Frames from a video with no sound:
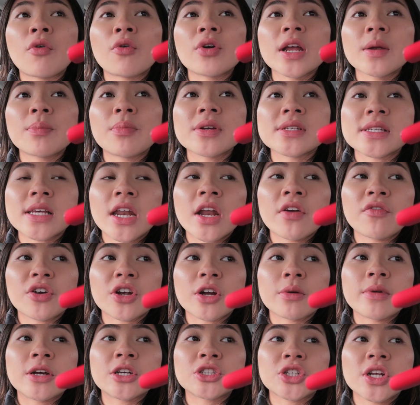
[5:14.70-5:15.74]
40% of your
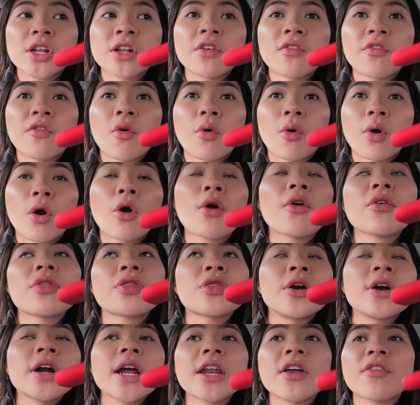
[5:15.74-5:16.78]
commission for, or
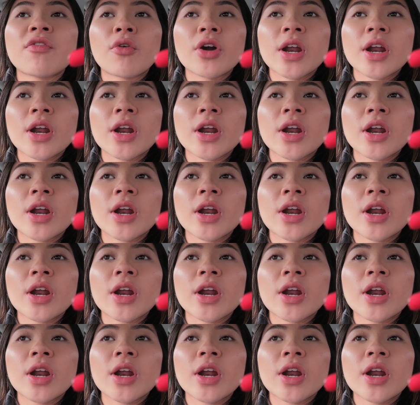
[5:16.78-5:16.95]
30 to